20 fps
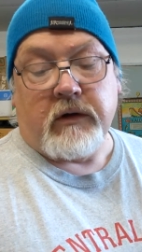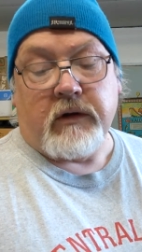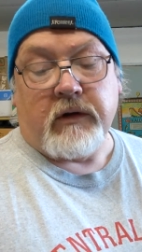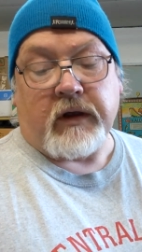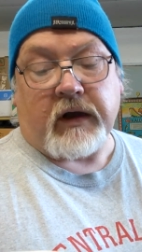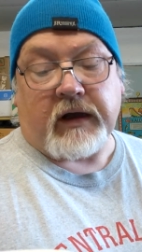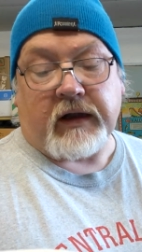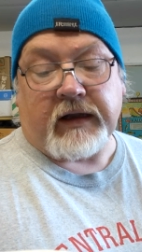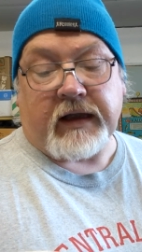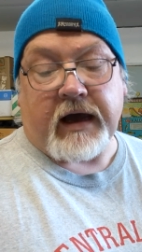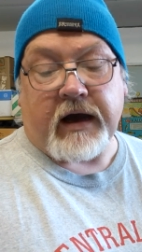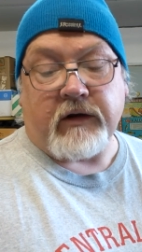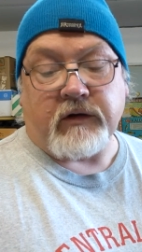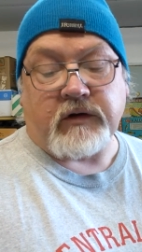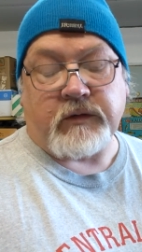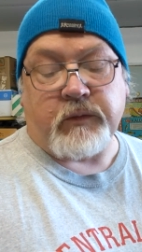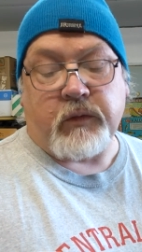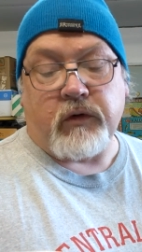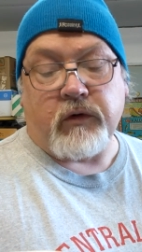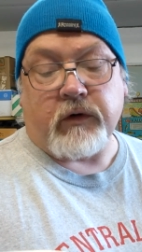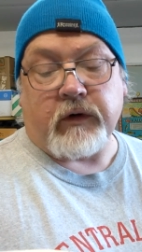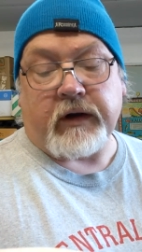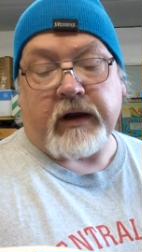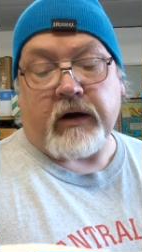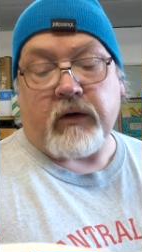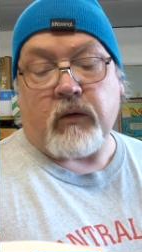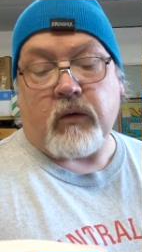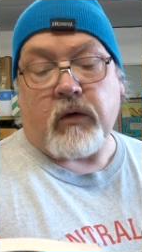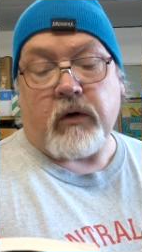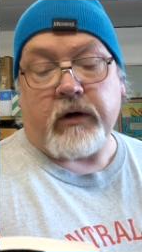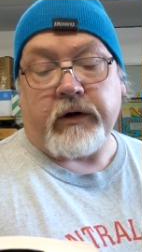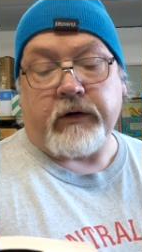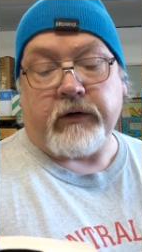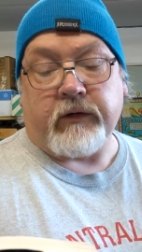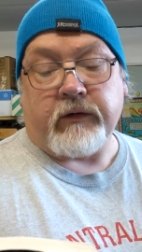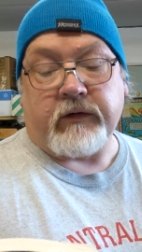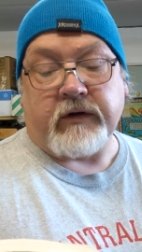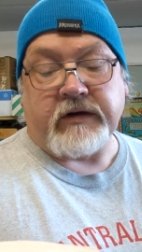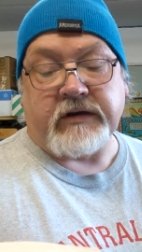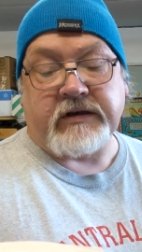The clouds poured out
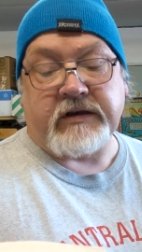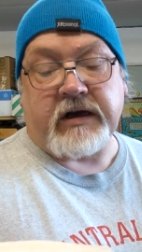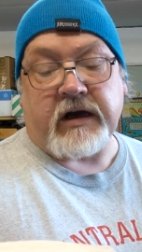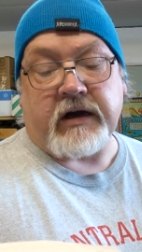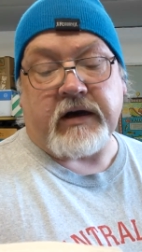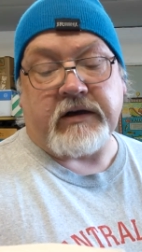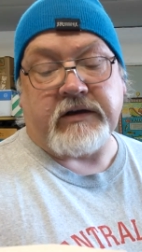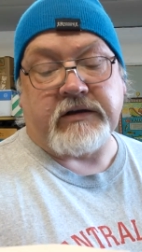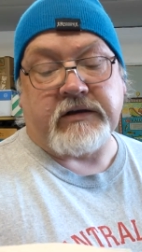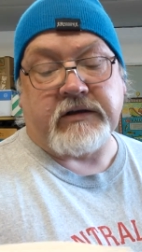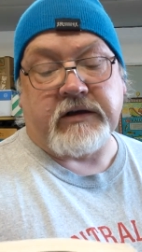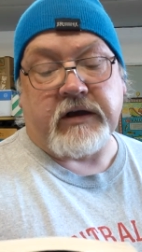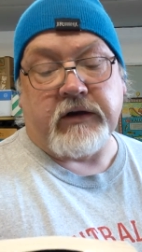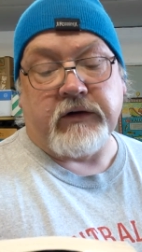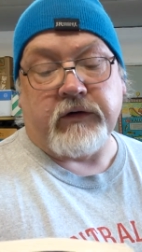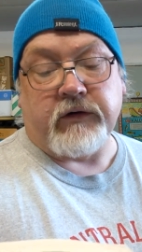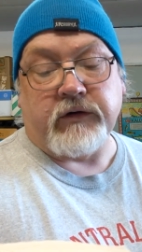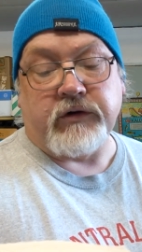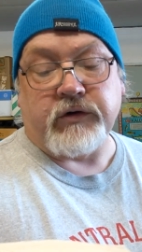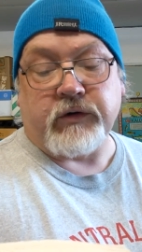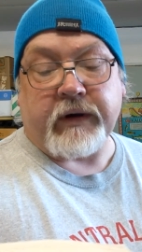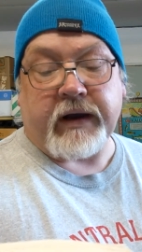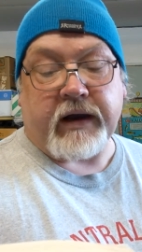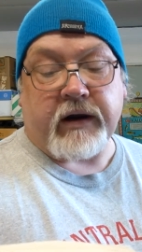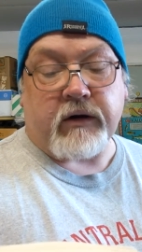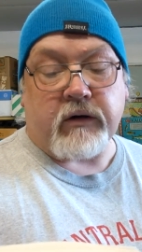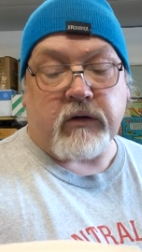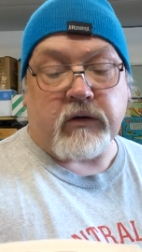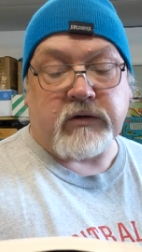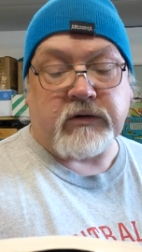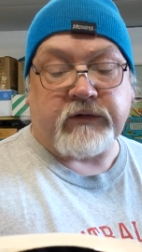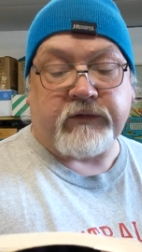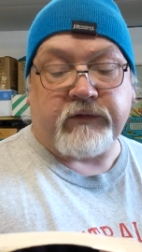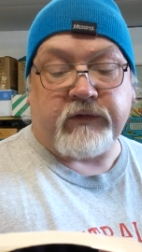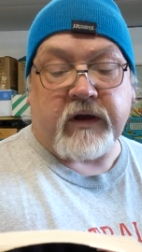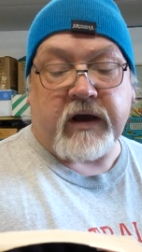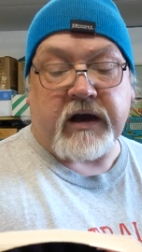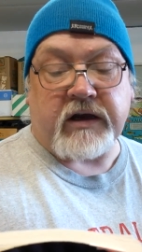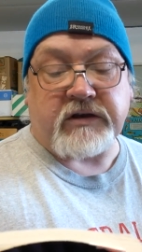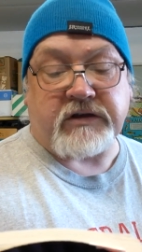water. The skies thundered. Your arrows
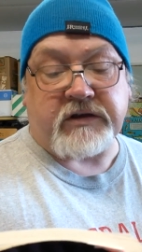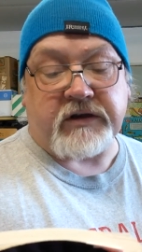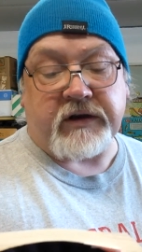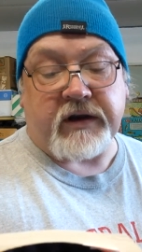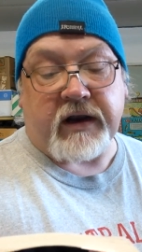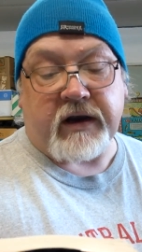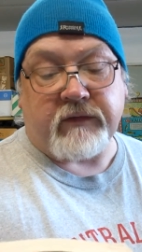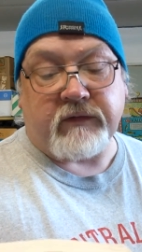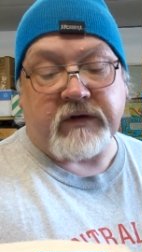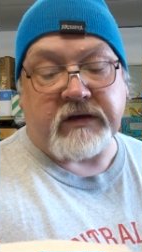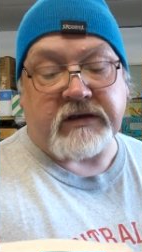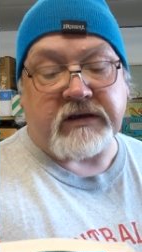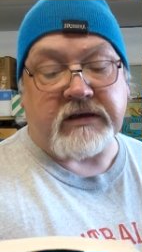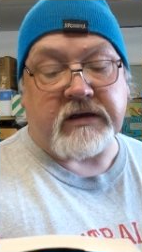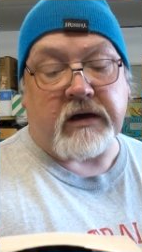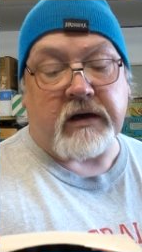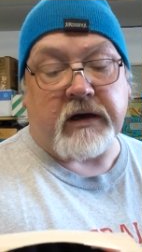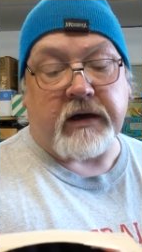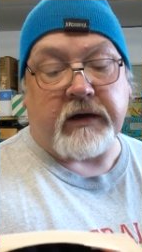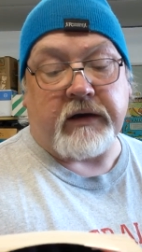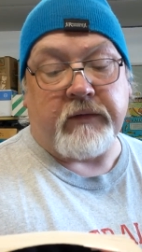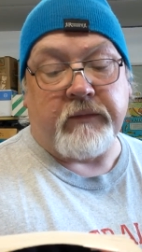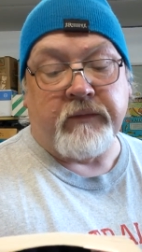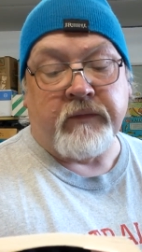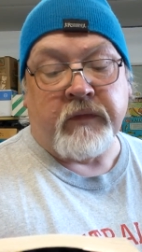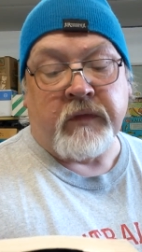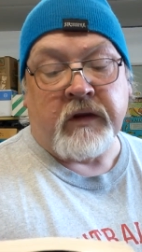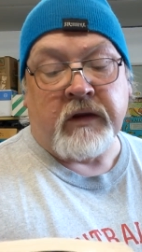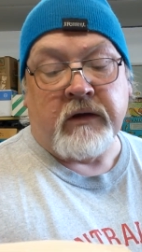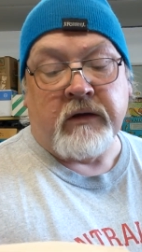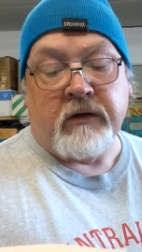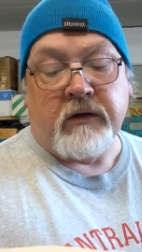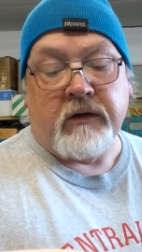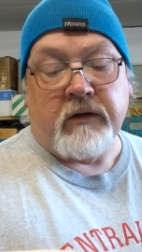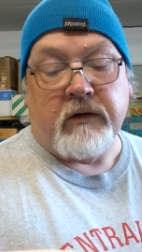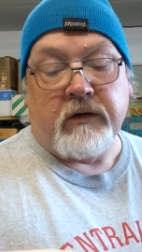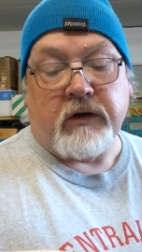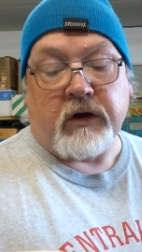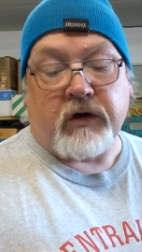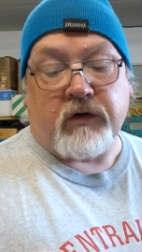flashed on every side.
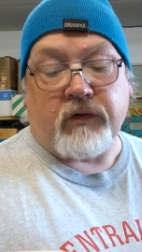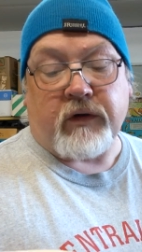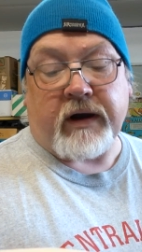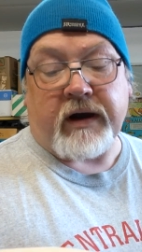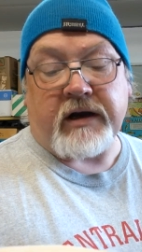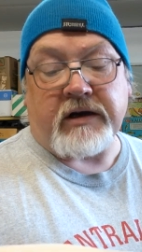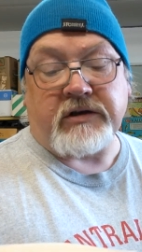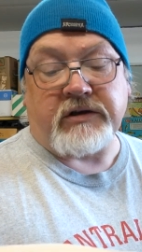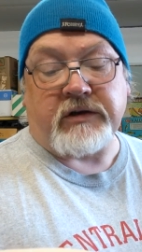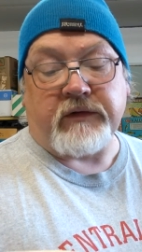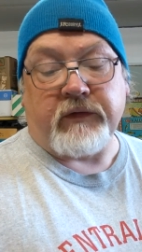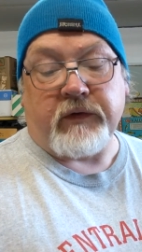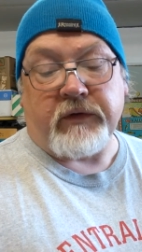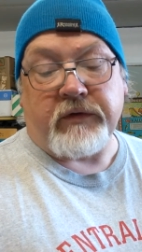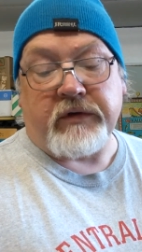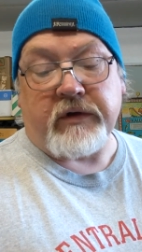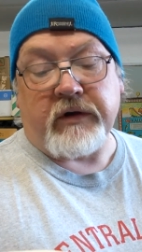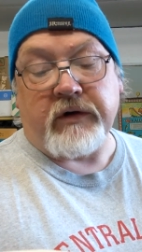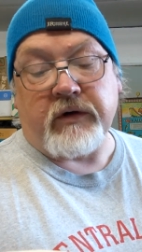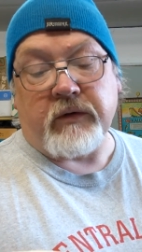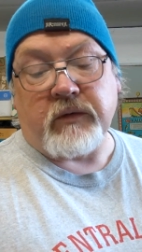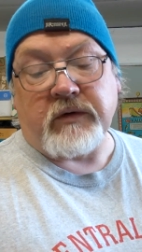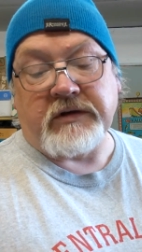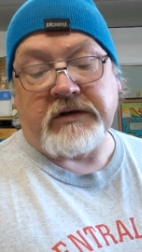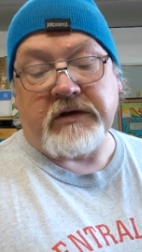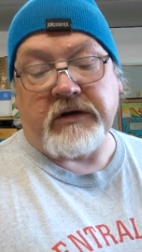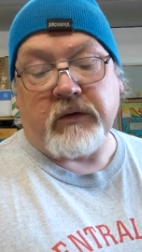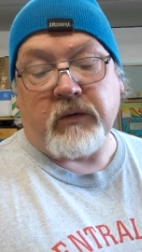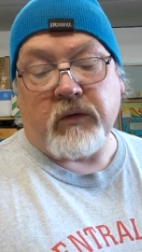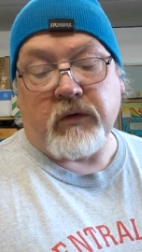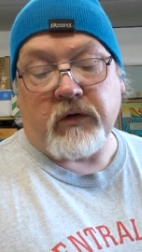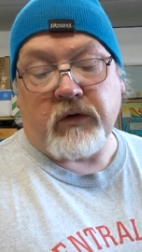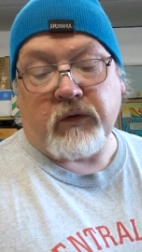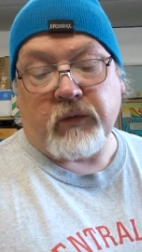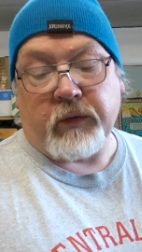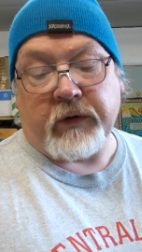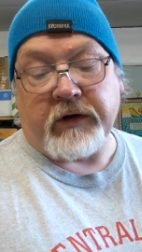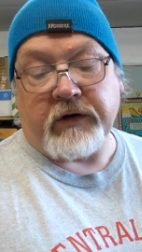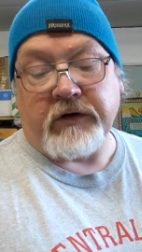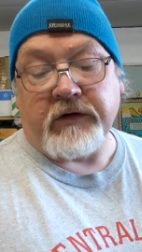The crash of your thunder was in the
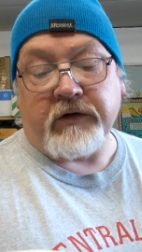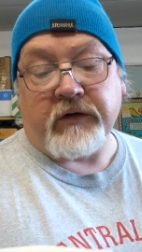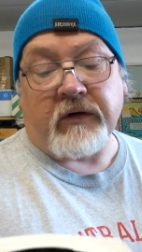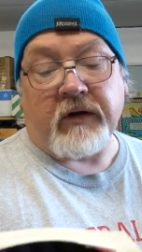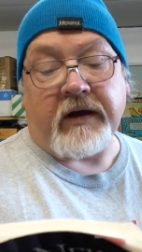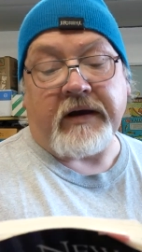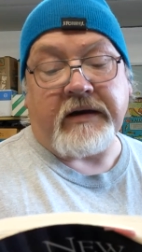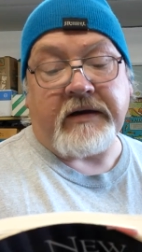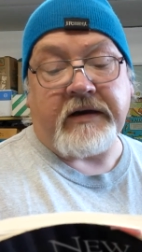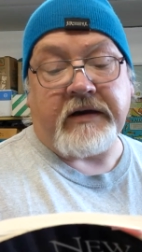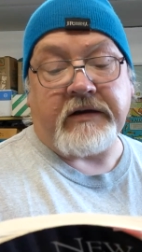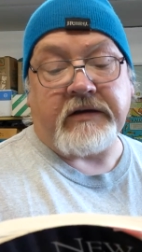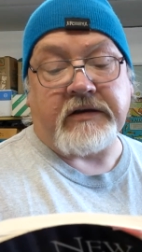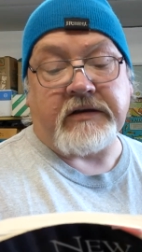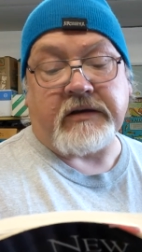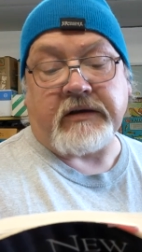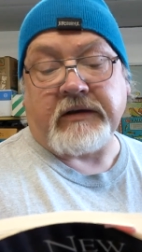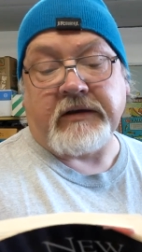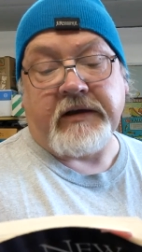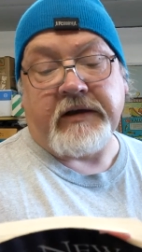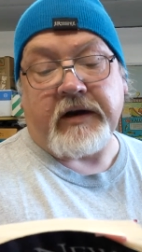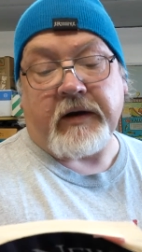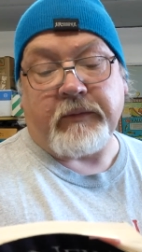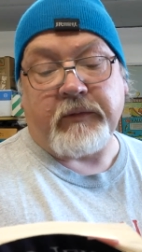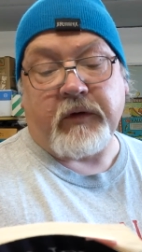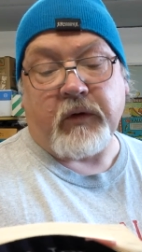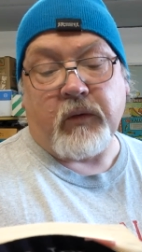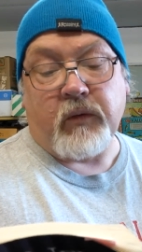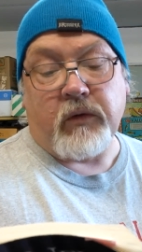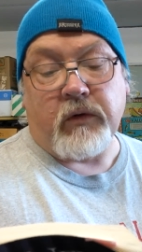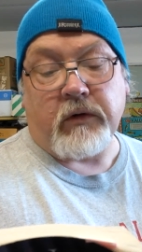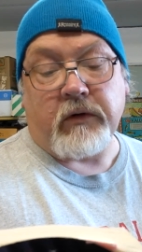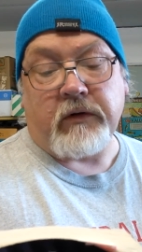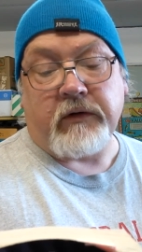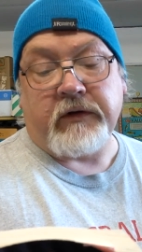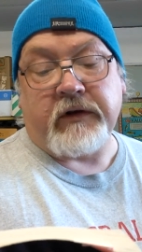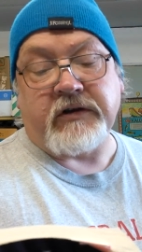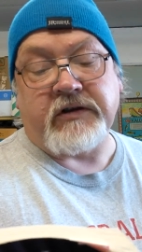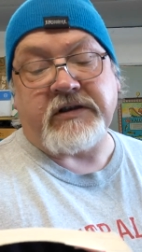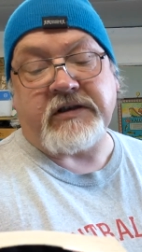whirlwind. Your lightnings lit up the
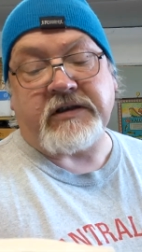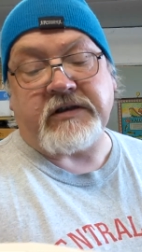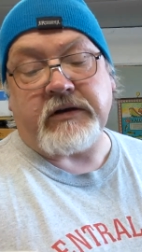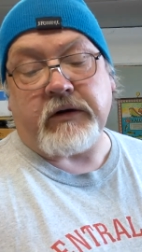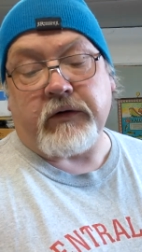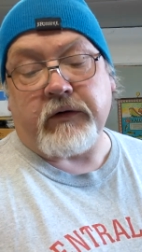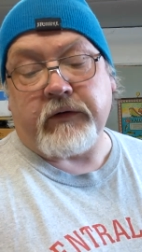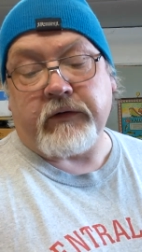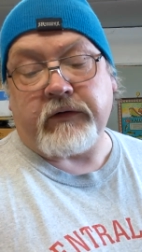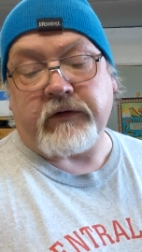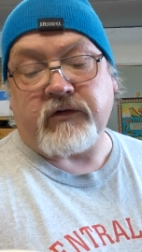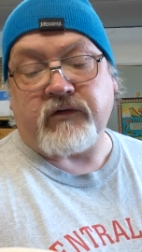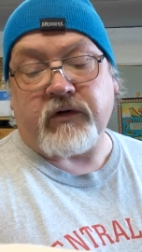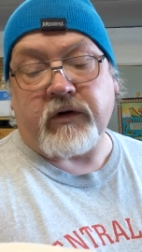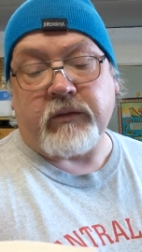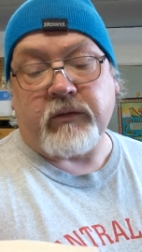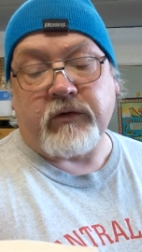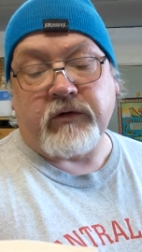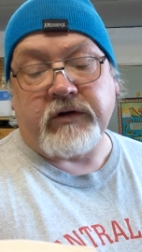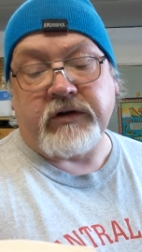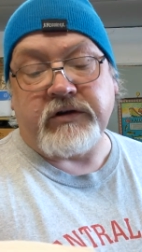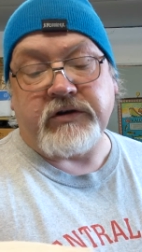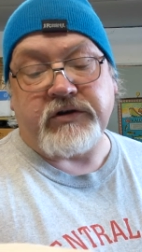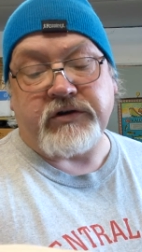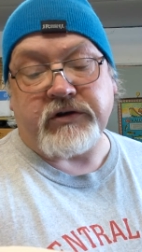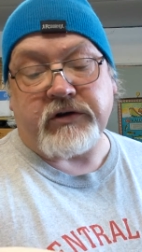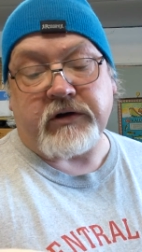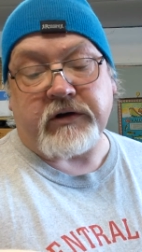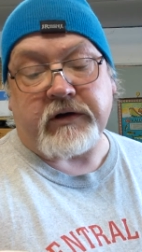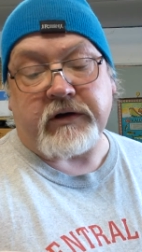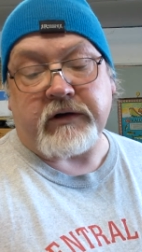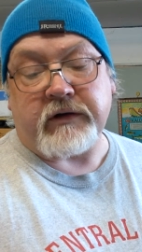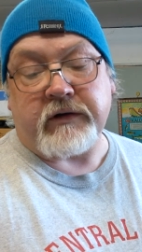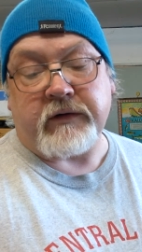world. The earth trembled and shook.